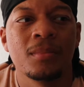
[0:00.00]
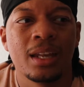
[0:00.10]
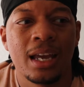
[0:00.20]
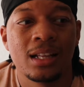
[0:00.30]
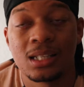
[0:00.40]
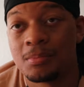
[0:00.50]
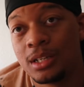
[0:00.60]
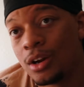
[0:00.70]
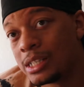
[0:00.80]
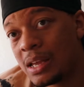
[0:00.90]
And some,
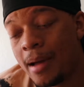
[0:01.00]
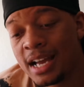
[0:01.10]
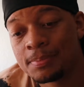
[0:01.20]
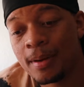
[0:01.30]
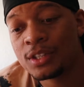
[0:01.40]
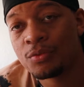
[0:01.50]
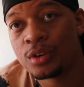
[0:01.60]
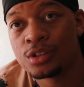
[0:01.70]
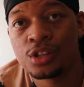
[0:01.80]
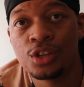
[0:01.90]
you know, semi-expensive
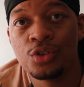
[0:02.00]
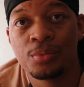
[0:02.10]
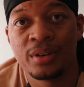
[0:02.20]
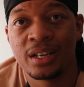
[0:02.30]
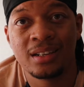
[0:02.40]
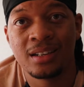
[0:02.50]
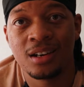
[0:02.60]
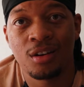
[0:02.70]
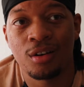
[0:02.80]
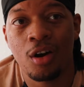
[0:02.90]
ones too, but, you
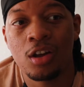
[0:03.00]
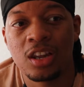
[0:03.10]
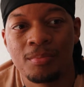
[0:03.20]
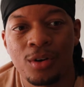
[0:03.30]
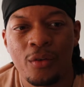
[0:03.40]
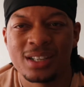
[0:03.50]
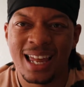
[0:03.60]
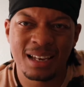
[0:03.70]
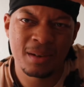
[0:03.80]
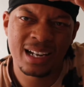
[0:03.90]
know, all of them always
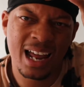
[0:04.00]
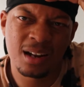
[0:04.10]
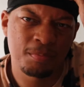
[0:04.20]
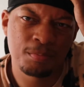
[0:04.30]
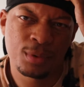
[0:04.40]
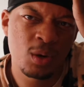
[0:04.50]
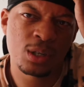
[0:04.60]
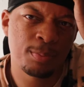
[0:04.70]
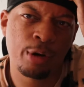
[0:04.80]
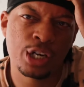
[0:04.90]
like being kind of too
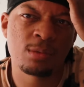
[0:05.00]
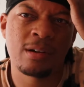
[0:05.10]
much pressure on my